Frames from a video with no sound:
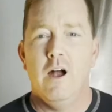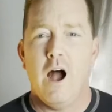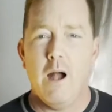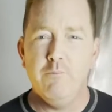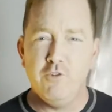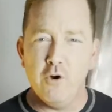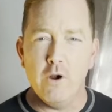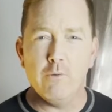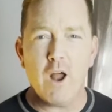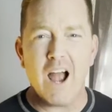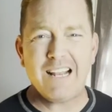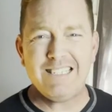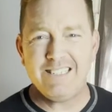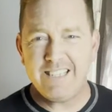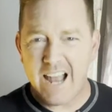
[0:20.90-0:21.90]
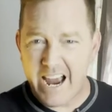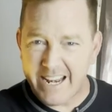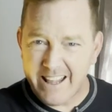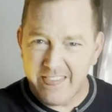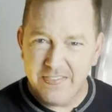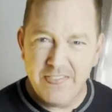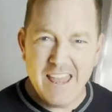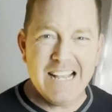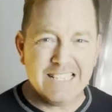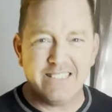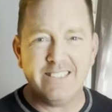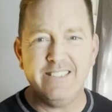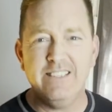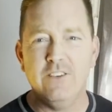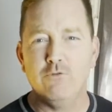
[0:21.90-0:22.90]
I'm Joey Rockenstein, and
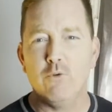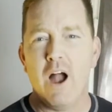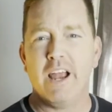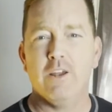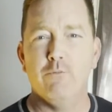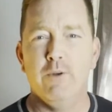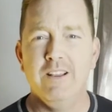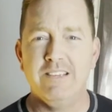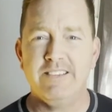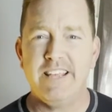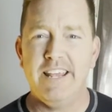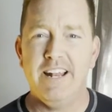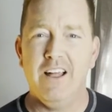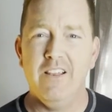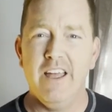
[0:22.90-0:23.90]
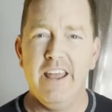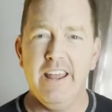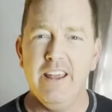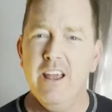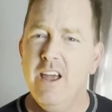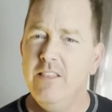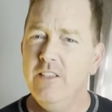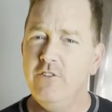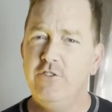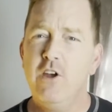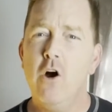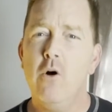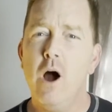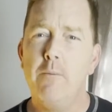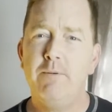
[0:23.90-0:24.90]
this is Rockin' Real Estate LA, the
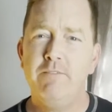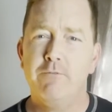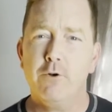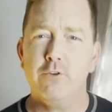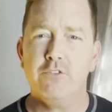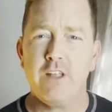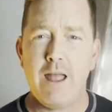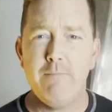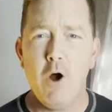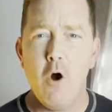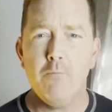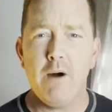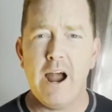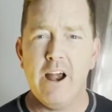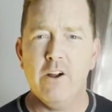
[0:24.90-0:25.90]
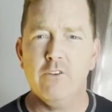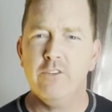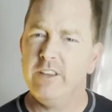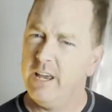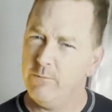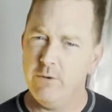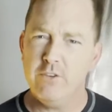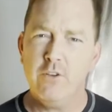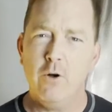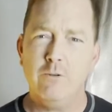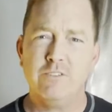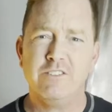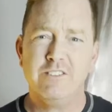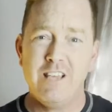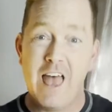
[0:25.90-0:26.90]
show helping first-time homebuyers get
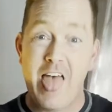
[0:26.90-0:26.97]
results